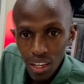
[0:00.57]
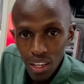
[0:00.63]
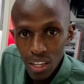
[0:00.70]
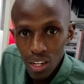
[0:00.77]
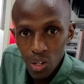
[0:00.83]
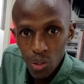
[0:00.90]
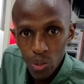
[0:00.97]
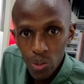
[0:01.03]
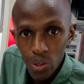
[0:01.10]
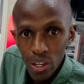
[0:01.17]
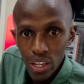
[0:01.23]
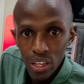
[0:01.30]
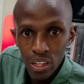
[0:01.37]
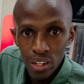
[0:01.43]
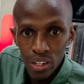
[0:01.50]
Hello
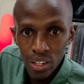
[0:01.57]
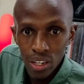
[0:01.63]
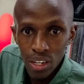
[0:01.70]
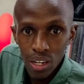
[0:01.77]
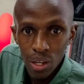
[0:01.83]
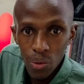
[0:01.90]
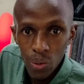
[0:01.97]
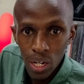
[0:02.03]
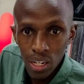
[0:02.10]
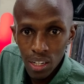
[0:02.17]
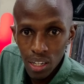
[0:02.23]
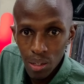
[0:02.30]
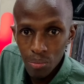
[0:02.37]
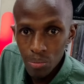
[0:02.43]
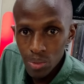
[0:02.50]
and
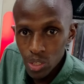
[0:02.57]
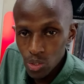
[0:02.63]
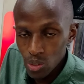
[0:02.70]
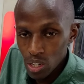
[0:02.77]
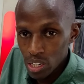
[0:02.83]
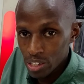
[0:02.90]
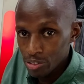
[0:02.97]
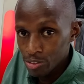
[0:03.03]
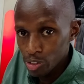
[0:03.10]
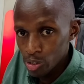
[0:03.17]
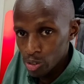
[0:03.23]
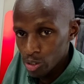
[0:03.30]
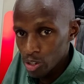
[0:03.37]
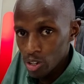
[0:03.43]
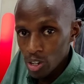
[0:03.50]
welcome to our
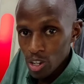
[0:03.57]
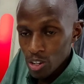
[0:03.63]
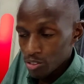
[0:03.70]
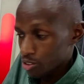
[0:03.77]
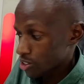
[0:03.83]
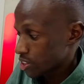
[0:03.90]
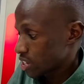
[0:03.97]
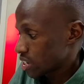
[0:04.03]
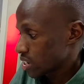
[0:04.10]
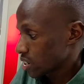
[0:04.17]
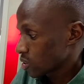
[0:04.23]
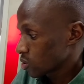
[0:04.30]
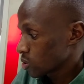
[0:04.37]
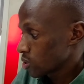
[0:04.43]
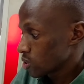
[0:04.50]
review for the
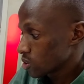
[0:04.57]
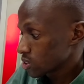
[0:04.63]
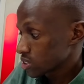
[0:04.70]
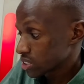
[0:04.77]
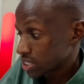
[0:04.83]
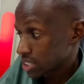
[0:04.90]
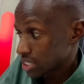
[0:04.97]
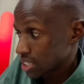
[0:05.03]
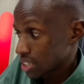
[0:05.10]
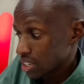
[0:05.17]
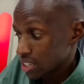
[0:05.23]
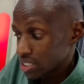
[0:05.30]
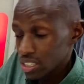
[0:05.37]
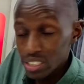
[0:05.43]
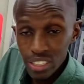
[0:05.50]
Godox
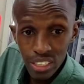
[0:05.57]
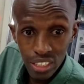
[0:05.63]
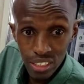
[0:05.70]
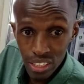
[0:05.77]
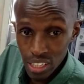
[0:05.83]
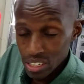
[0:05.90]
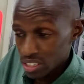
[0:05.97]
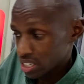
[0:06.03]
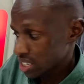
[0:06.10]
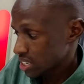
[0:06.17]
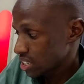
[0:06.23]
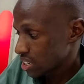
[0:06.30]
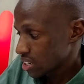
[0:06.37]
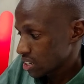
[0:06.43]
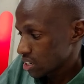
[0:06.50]

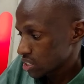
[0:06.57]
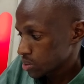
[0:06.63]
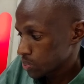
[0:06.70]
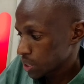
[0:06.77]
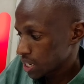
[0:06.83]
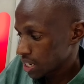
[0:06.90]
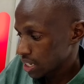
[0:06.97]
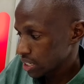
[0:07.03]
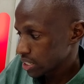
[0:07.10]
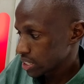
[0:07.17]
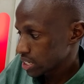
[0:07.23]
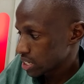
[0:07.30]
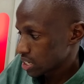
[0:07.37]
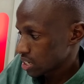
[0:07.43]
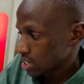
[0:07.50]
TT600
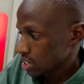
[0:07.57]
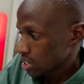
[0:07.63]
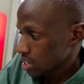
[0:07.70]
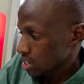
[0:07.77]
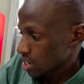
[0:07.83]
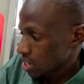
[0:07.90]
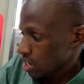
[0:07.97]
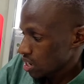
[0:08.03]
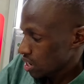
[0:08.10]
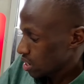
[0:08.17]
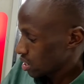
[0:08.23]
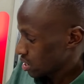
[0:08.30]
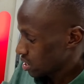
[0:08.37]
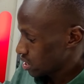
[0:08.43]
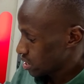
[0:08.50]
speedlight,
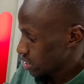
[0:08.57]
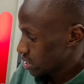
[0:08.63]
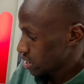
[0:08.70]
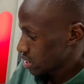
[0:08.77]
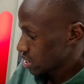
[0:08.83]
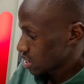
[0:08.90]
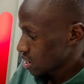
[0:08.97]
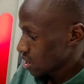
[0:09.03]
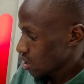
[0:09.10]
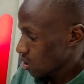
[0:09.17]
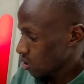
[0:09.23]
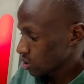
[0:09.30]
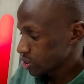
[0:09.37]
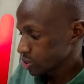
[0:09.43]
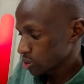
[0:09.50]
and
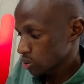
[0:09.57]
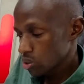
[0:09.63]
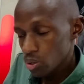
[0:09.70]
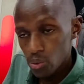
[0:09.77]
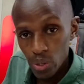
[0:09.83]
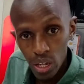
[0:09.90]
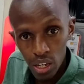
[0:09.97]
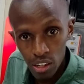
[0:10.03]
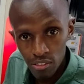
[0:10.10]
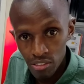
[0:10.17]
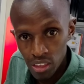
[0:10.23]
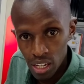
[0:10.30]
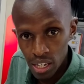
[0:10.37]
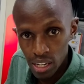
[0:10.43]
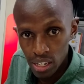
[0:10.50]
also we
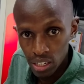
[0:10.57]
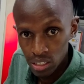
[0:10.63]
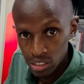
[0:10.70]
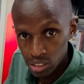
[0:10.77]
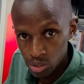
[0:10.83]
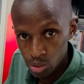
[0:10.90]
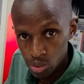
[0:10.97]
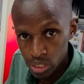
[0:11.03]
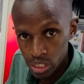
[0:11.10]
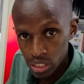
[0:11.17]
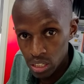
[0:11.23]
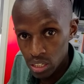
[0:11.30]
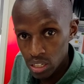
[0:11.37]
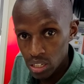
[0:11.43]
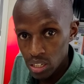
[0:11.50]
have the
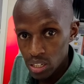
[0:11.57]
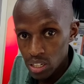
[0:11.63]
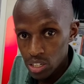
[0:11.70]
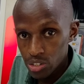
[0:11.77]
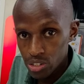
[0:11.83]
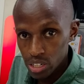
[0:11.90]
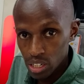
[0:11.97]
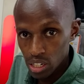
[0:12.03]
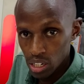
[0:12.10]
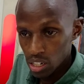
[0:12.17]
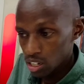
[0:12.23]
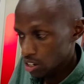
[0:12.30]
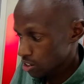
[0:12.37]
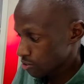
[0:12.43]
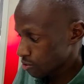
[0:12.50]
X2T
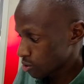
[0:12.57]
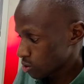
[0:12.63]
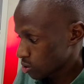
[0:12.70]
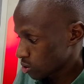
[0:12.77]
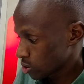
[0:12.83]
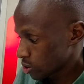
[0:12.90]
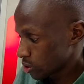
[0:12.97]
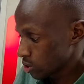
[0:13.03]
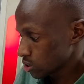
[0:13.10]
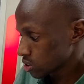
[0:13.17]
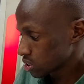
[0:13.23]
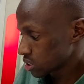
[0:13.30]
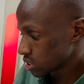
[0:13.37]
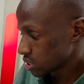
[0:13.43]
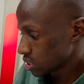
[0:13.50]
trigger for
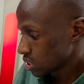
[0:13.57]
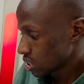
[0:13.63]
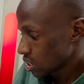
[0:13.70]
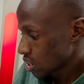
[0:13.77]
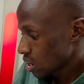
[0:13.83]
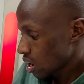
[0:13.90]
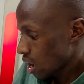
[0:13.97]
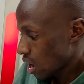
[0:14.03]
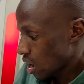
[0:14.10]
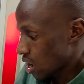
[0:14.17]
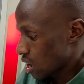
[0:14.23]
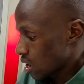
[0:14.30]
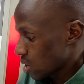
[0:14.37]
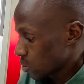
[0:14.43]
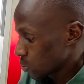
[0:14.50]
Godox,
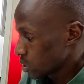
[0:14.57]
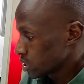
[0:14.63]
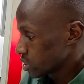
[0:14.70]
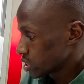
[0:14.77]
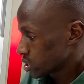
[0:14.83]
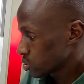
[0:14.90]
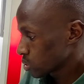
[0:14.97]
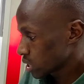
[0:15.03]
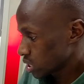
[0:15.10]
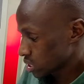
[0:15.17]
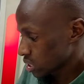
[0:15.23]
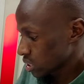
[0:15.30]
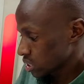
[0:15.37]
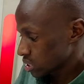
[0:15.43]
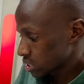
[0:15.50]
which you
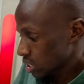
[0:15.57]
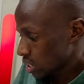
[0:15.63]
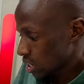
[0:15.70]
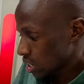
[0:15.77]
can get